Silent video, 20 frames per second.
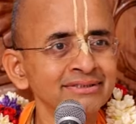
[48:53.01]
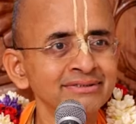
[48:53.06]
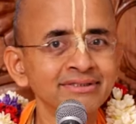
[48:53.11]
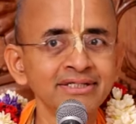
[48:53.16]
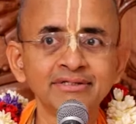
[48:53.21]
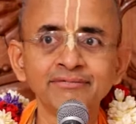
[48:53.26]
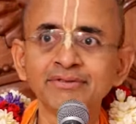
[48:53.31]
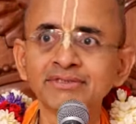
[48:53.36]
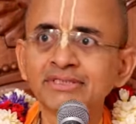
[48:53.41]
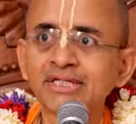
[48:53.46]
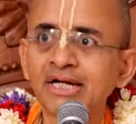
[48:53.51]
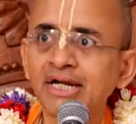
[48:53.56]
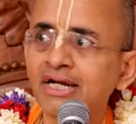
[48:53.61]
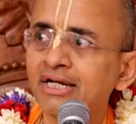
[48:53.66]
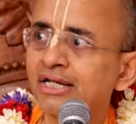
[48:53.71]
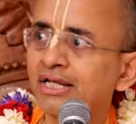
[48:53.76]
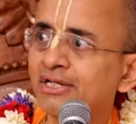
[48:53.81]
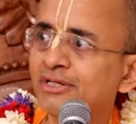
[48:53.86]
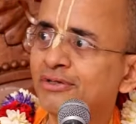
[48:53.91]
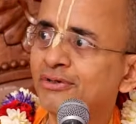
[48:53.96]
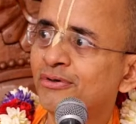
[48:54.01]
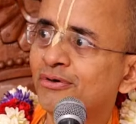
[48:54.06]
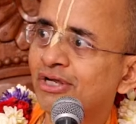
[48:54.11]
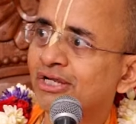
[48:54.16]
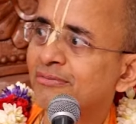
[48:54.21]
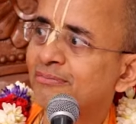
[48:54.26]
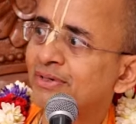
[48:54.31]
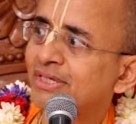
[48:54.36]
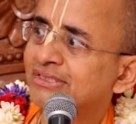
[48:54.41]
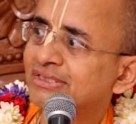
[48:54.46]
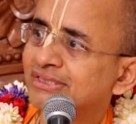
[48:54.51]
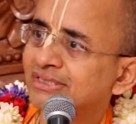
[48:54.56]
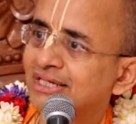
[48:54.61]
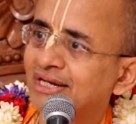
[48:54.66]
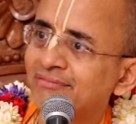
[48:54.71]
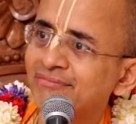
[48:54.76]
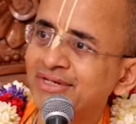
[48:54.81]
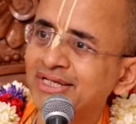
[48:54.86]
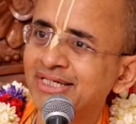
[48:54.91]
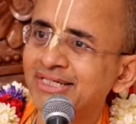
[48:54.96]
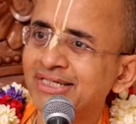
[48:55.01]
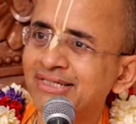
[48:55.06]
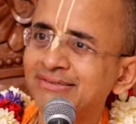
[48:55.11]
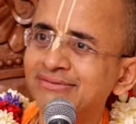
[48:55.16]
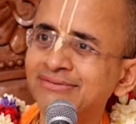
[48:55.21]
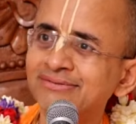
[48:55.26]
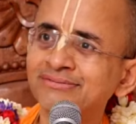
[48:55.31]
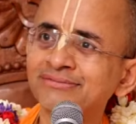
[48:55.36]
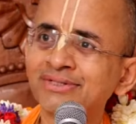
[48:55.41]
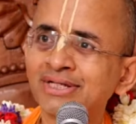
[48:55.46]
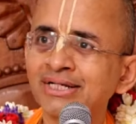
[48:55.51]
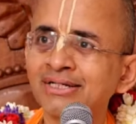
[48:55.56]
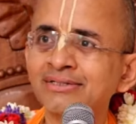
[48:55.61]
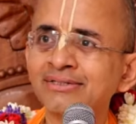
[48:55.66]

So he was creating new holy places in America.